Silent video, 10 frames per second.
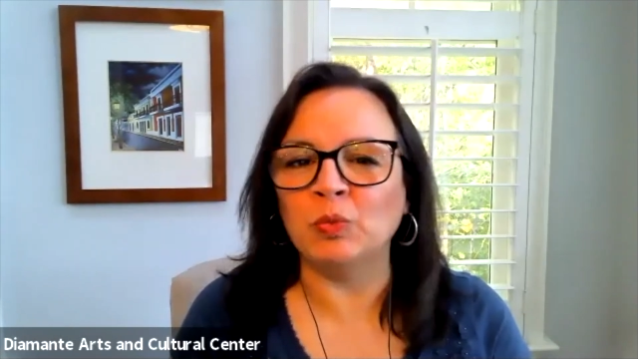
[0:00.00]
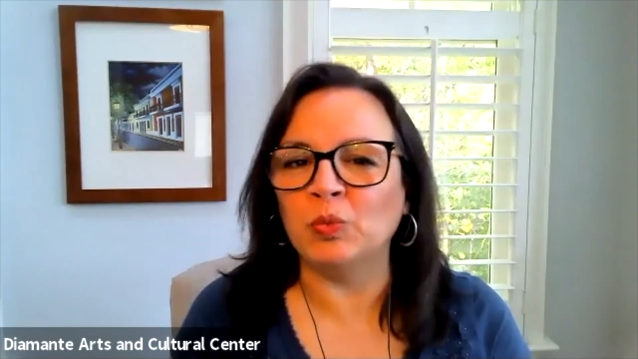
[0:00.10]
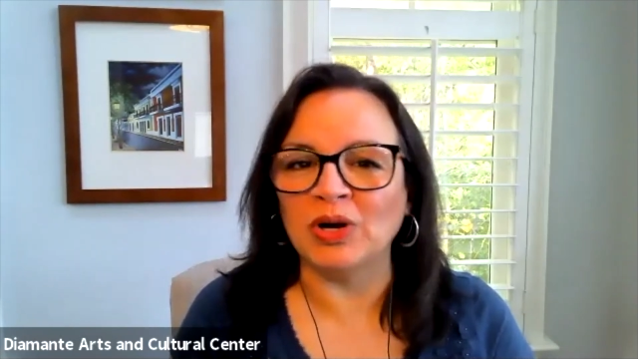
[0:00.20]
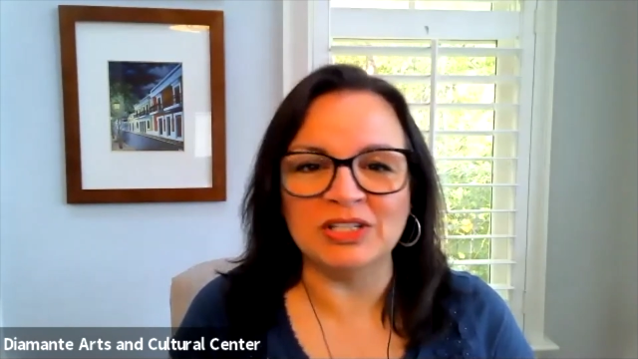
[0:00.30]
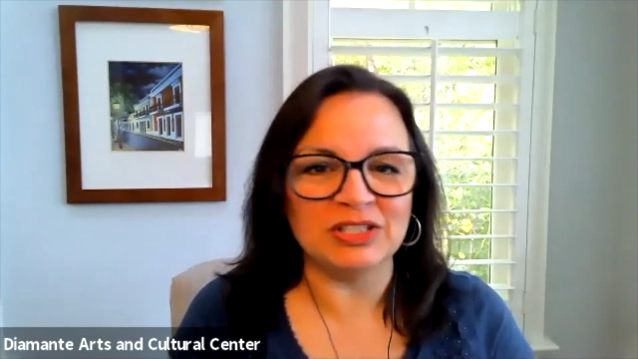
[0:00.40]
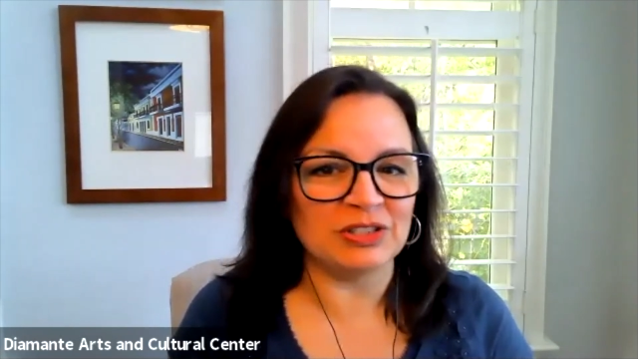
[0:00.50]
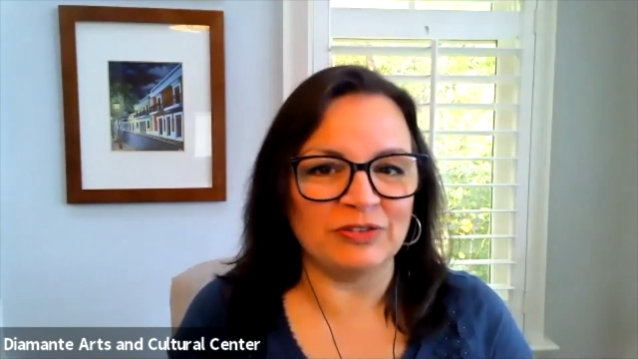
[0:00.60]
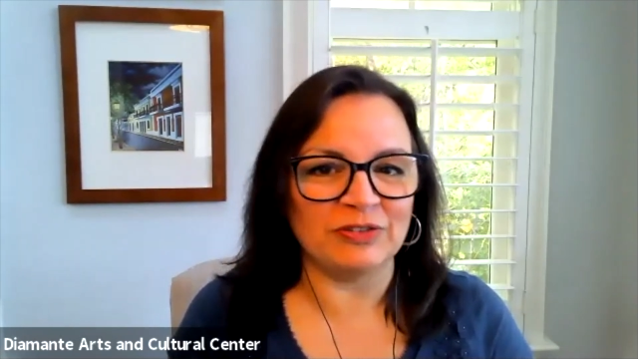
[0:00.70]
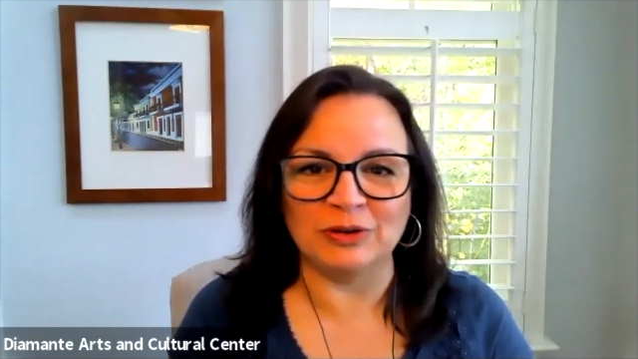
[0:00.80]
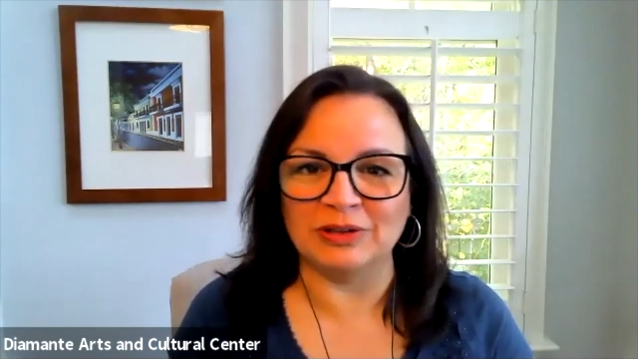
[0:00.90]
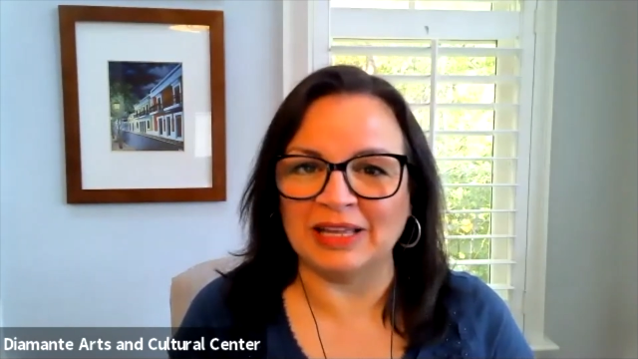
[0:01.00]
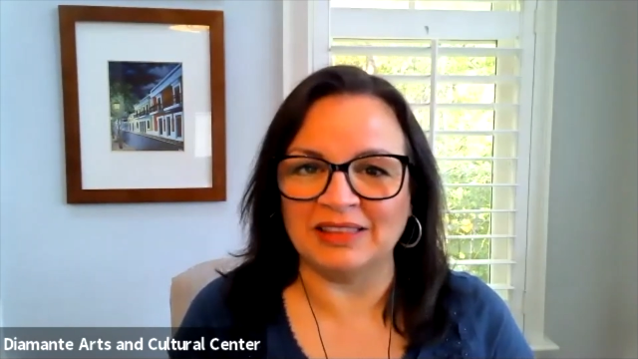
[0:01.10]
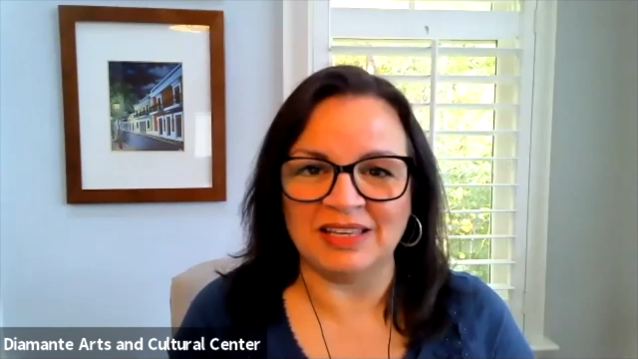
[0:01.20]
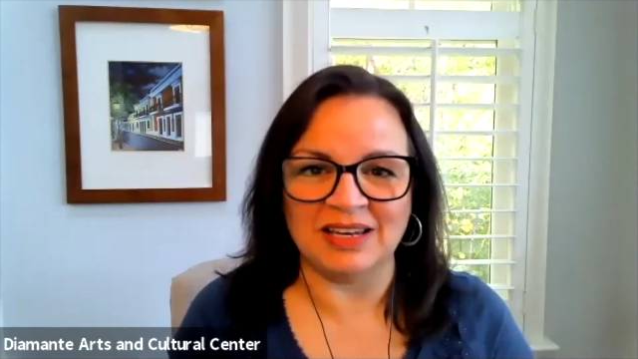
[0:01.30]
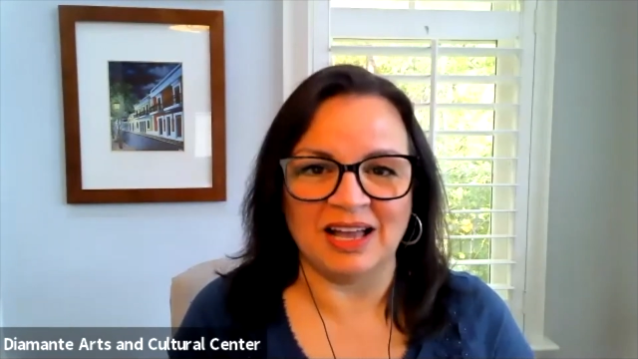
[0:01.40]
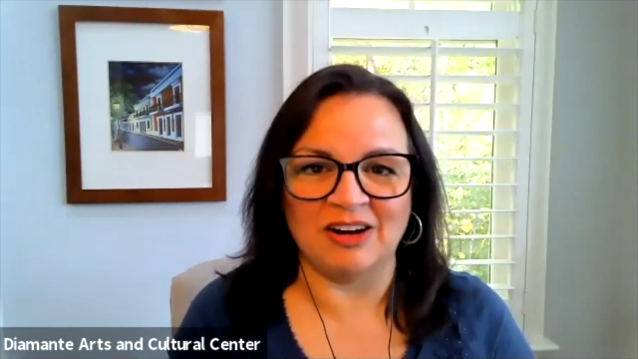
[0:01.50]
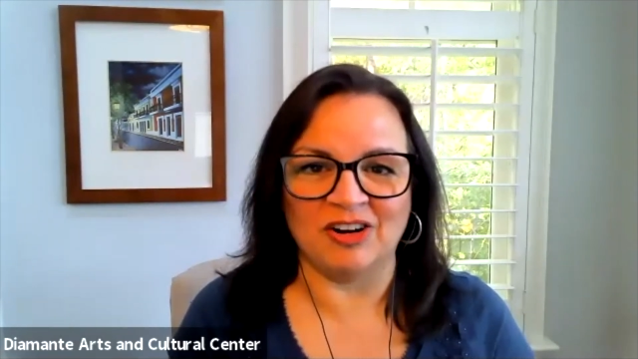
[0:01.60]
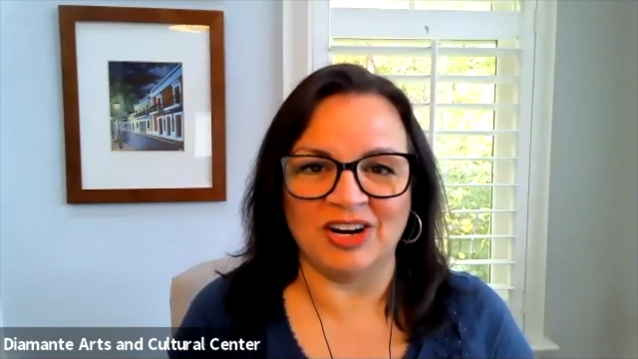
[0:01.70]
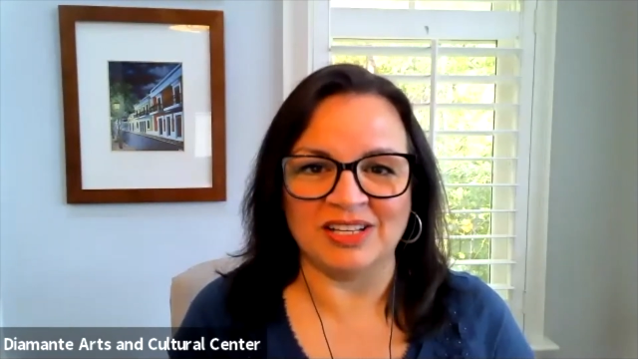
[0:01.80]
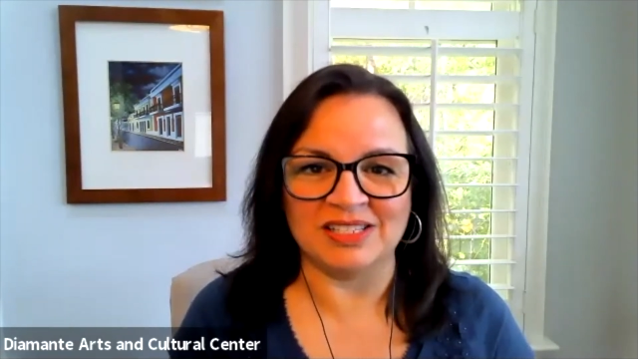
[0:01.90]
wonderful Latina
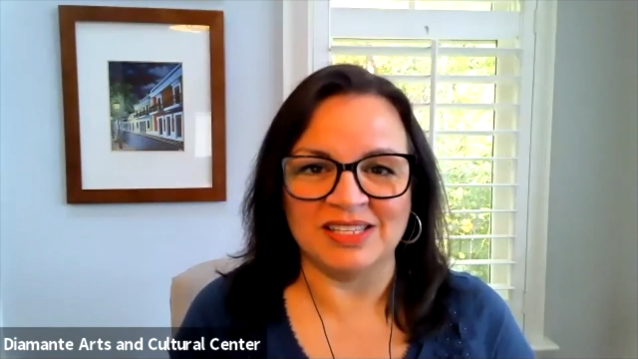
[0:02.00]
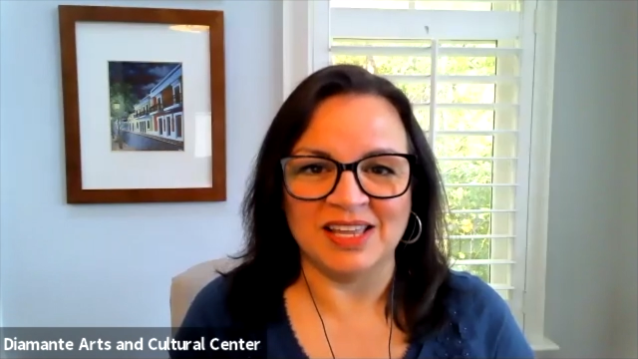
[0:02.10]
artist.